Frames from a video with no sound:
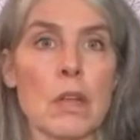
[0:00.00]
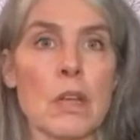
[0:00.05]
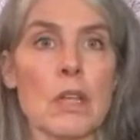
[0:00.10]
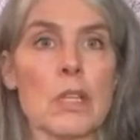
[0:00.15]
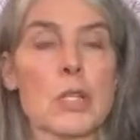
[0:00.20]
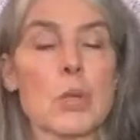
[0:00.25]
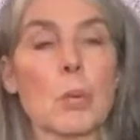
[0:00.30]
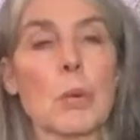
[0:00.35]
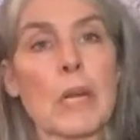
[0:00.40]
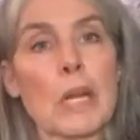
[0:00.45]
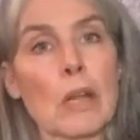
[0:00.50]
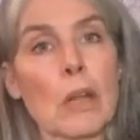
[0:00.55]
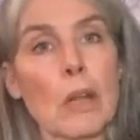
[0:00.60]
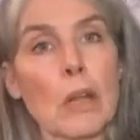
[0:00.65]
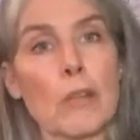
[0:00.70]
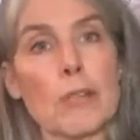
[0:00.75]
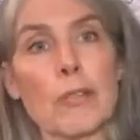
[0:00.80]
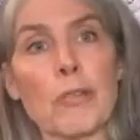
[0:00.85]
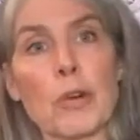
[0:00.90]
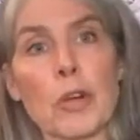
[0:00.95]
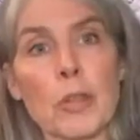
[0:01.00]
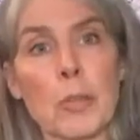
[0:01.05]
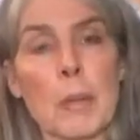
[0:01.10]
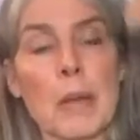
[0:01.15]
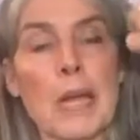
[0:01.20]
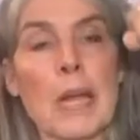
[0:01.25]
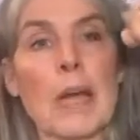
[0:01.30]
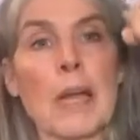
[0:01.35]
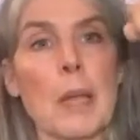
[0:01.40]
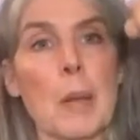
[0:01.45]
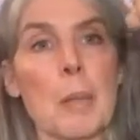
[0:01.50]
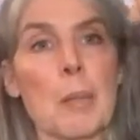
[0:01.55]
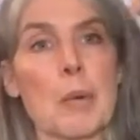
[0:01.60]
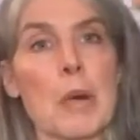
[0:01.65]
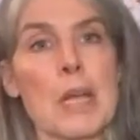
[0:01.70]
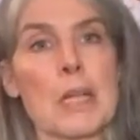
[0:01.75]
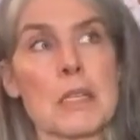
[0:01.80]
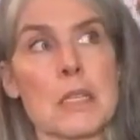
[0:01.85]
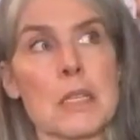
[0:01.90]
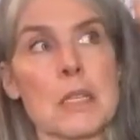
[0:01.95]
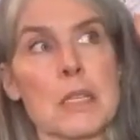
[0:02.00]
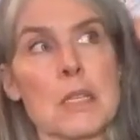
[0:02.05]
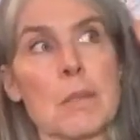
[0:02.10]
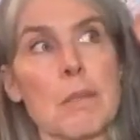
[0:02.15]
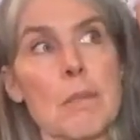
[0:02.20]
So when I call forth my I am presence,